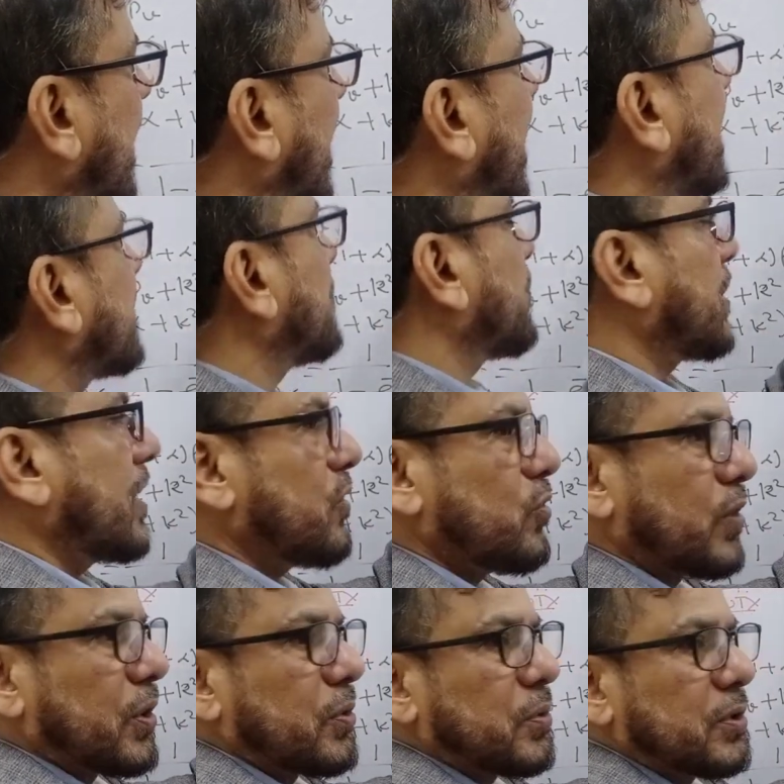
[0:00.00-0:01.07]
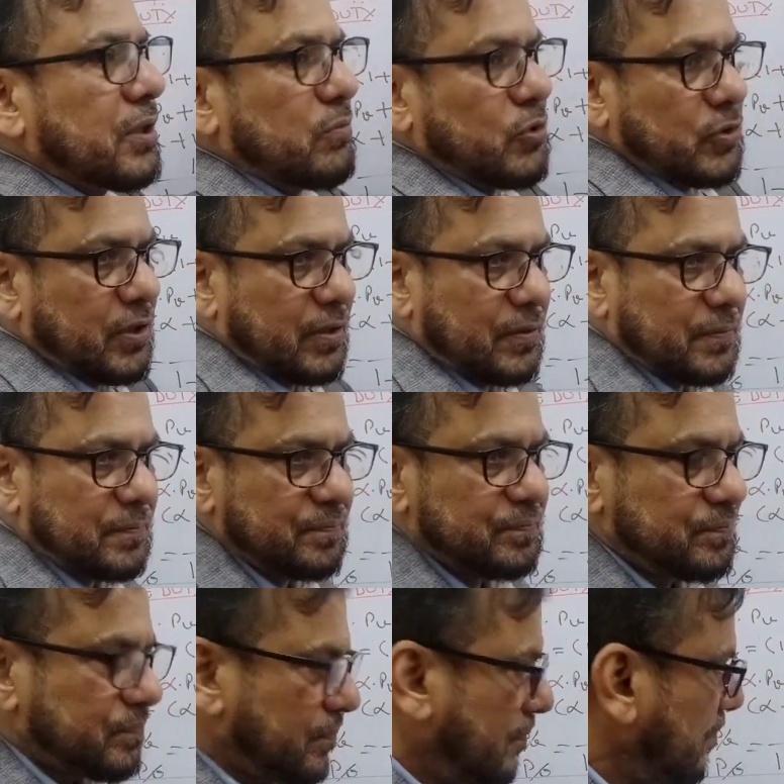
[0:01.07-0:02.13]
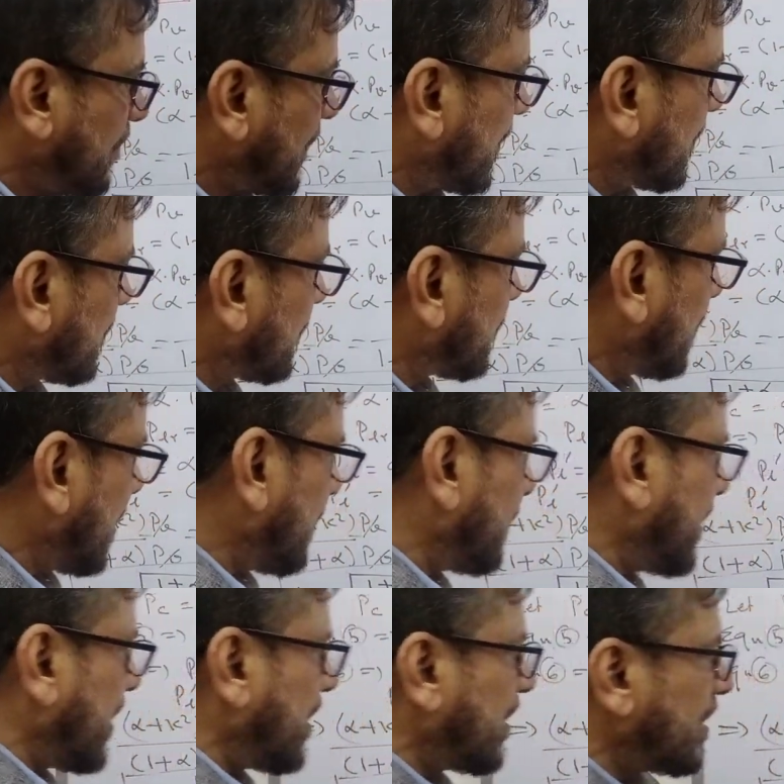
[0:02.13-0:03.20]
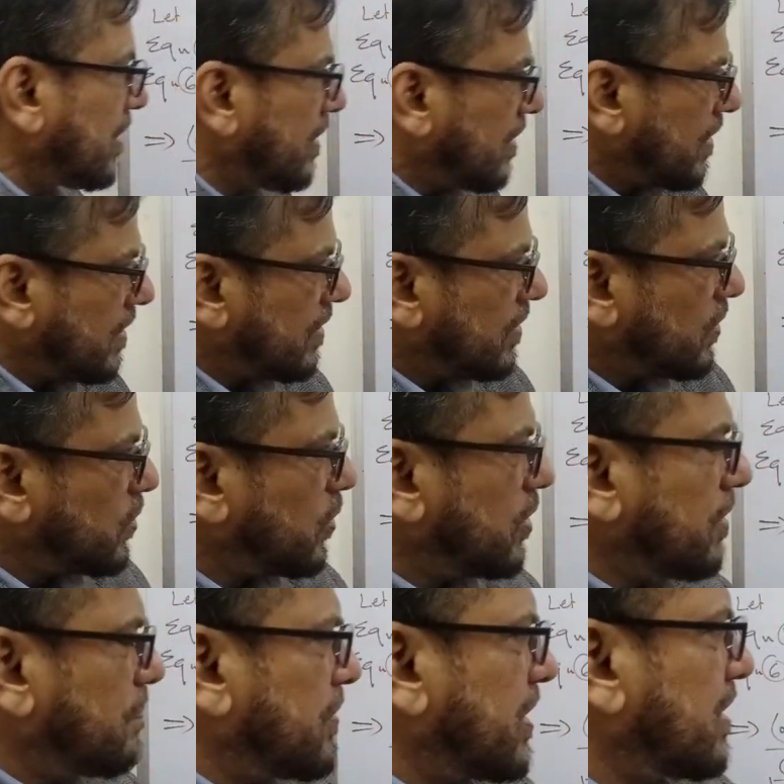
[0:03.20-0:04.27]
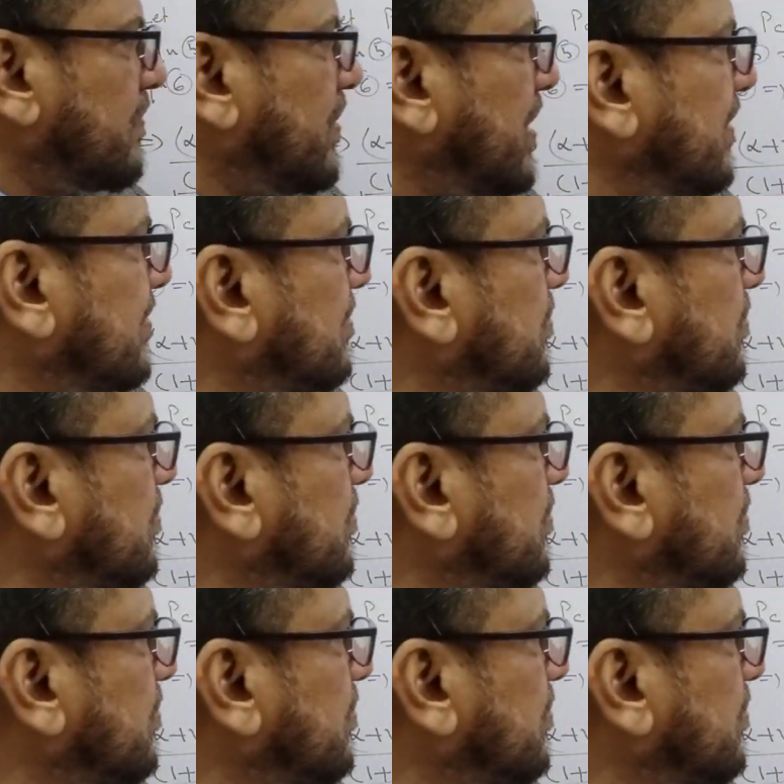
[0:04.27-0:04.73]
higher you can overload the motor. So if the loading period is very